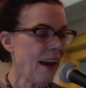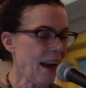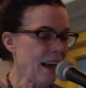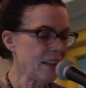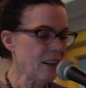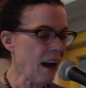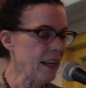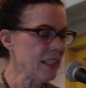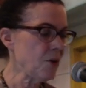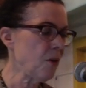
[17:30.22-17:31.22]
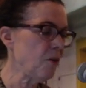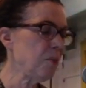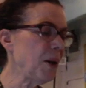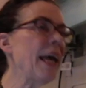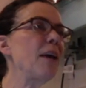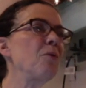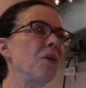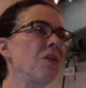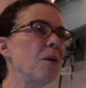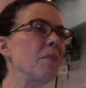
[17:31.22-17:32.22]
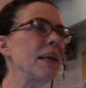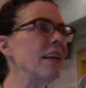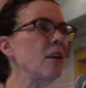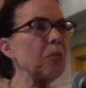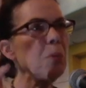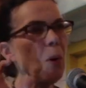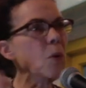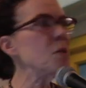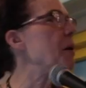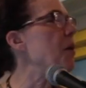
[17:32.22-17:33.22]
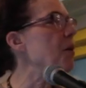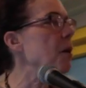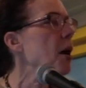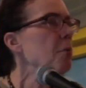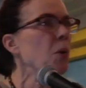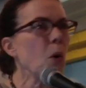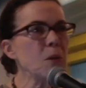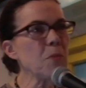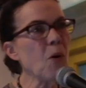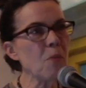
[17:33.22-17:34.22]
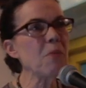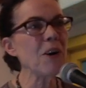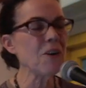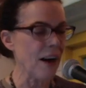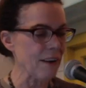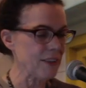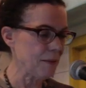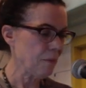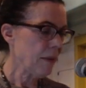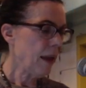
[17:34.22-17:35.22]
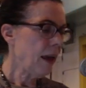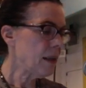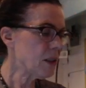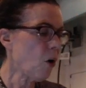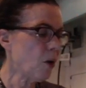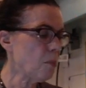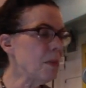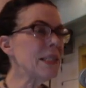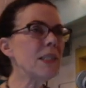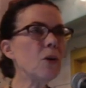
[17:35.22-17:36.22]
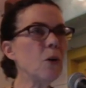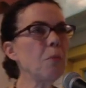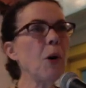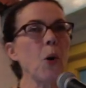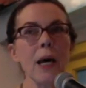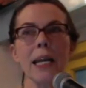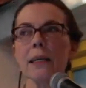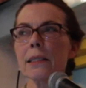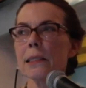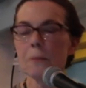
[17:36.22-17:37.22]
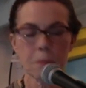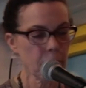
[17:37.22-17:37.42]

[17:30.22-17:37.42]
And I sort of played with them in little prose poem paragraphs. It's called Mystical Poetics.